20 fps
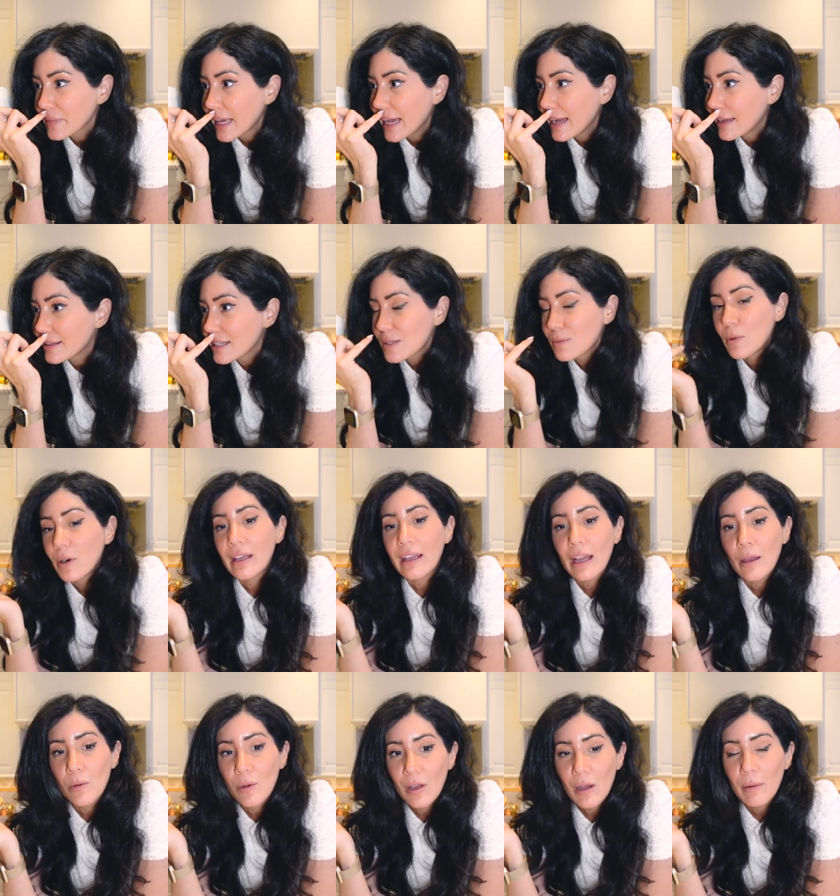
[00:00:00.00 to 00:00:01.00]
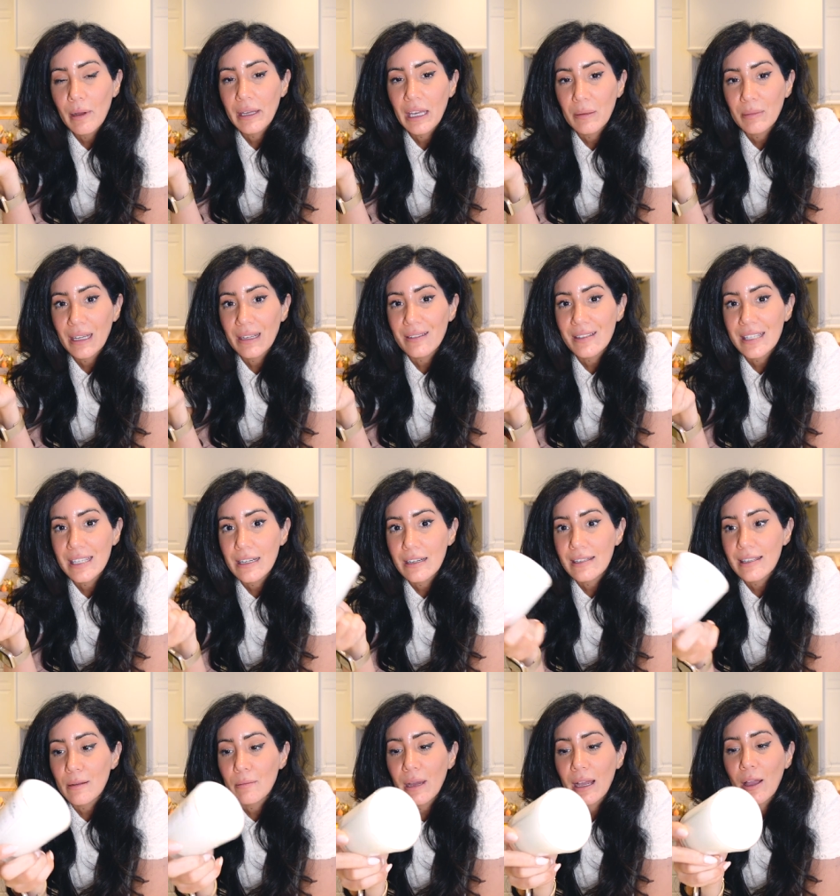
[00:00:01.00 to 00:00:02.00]
And this morning I woke up, I came
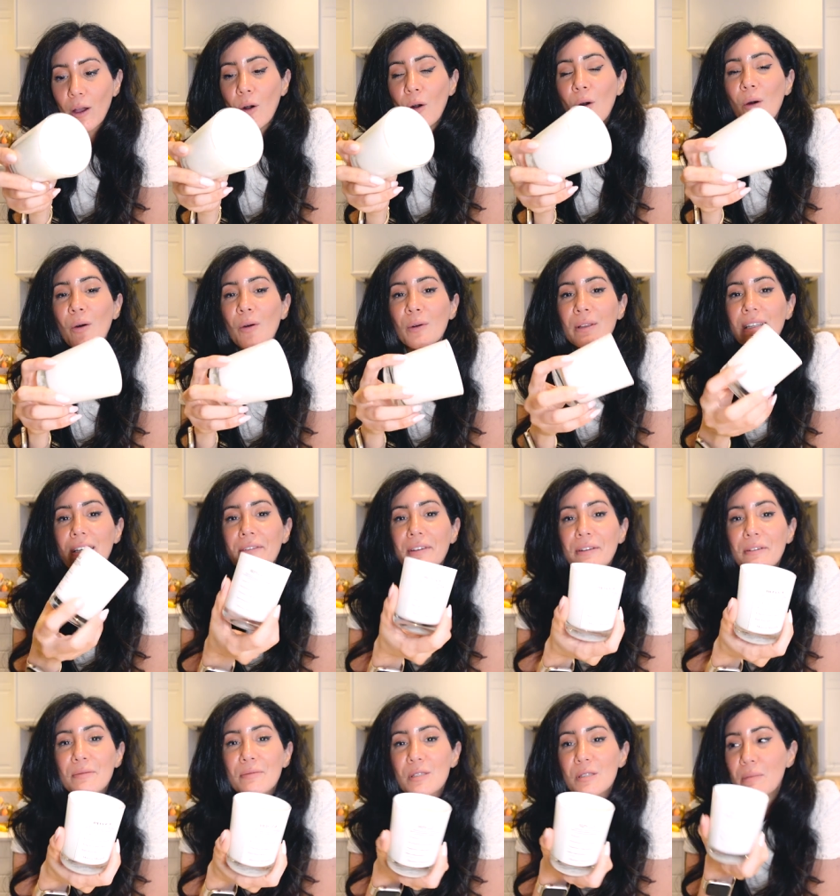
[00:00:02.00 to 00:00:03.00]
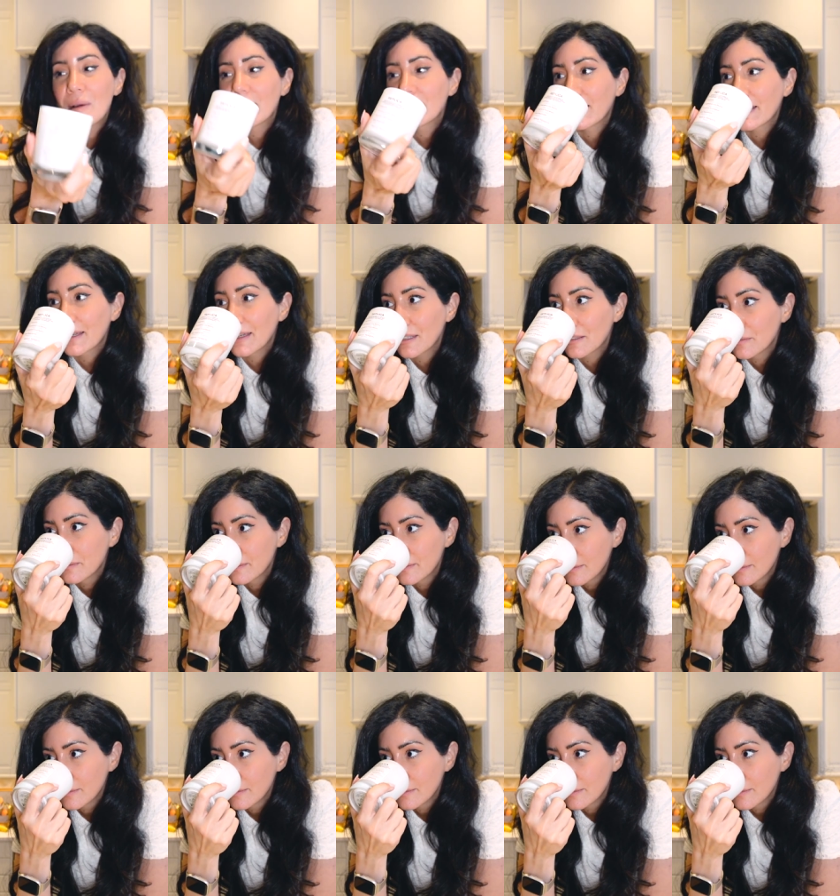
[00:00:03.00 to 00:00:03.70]
downstairs, and my whole living room smelled like it.